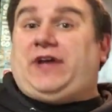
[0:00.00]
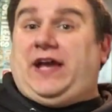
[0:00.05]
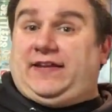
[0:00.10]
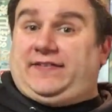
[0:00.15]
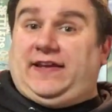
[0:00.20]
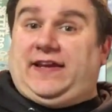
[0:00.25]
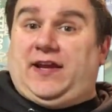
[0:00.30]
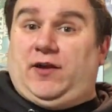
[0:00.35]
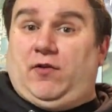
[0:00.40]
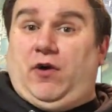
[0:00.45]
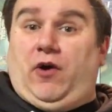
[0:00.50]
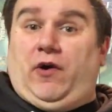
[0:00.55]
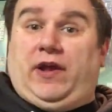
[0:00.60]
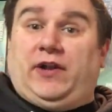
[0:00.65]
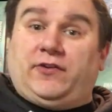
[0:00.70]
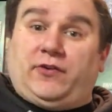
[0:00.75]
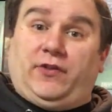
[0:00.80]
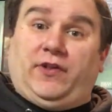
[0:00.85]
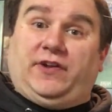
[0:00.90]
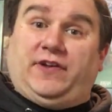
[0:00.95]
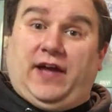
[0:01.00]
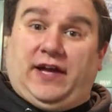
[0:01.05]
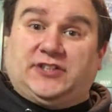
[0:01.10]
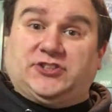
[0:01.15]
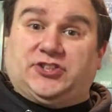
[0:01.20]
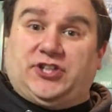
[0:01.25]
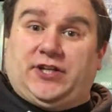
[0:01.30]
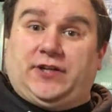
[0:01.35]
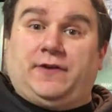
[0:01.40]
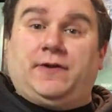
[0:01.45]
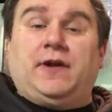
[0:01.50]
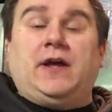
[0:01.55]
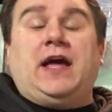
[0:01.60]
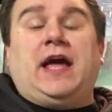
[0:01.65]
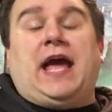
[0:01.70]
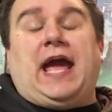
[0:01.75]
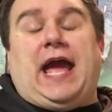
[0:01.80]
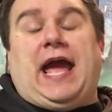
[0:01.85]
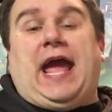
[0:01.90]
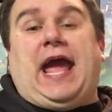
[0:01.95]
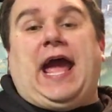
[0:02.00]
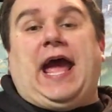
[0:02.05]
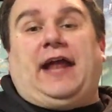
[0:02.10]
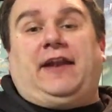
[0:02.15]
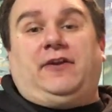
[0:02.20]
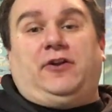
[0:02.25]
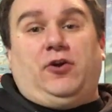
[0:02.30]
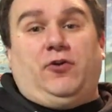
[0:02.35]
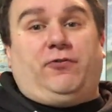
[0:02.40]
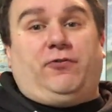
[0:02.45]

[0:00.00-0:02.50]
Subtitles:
take the hero into the dungeon and